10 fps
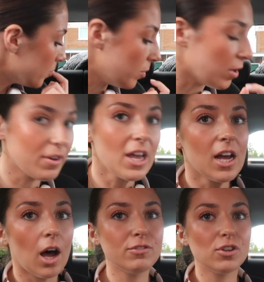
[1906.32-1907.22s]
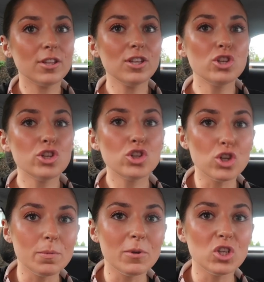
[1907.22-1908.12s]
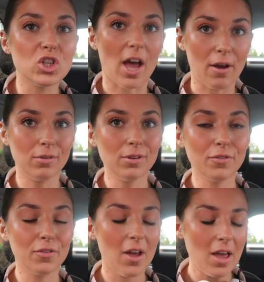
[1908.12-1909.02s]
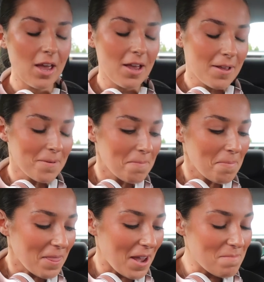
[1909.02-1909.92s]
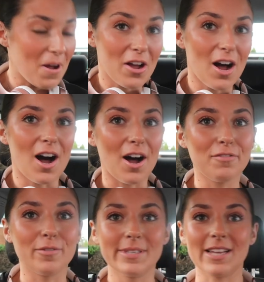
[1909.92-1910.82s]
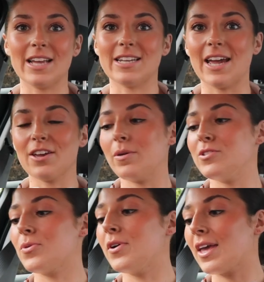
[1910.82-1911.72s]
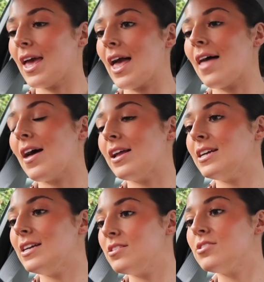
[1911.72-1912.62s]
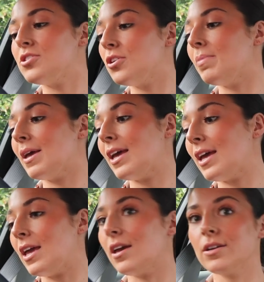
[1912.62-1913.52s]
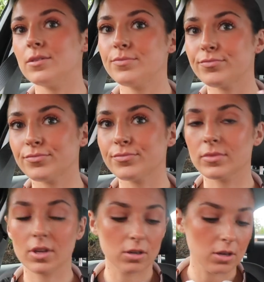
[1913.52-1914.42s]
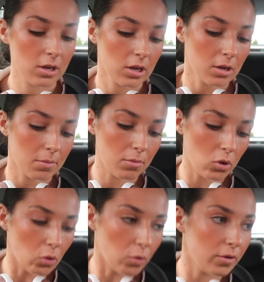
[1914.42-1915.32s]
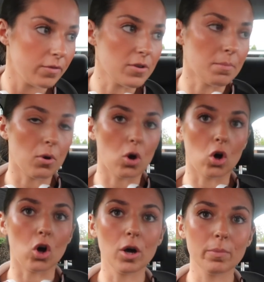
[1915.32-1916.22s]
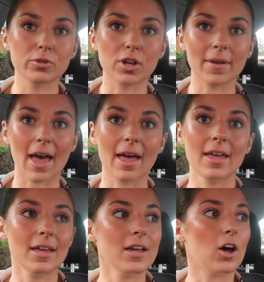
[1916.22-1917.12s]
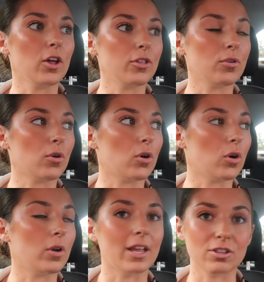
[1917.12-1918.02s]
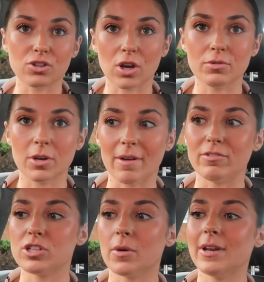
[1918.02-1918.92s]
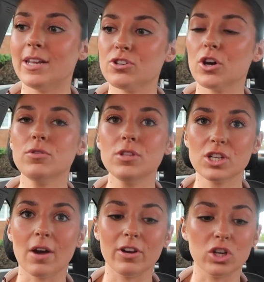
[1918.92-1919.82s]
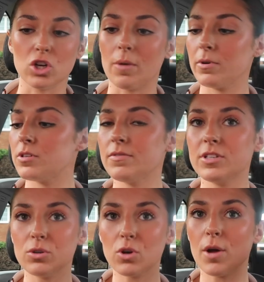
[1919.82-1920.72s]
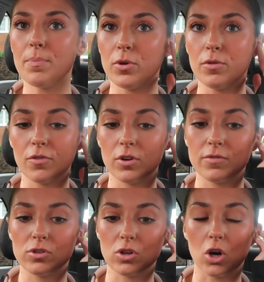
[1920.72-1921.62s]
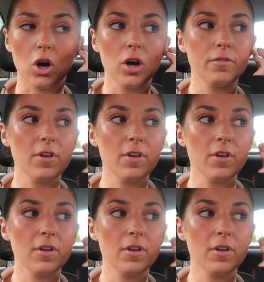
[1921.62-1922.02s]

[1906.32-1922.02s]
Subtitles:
remove. I've still got this stupid shelf in my car from Saturday going to IKEA that needs to be moved and put up. So yeah, I thought let's just go and do errands. So I need to go to the charity shop because I've still got a boot full of stuff.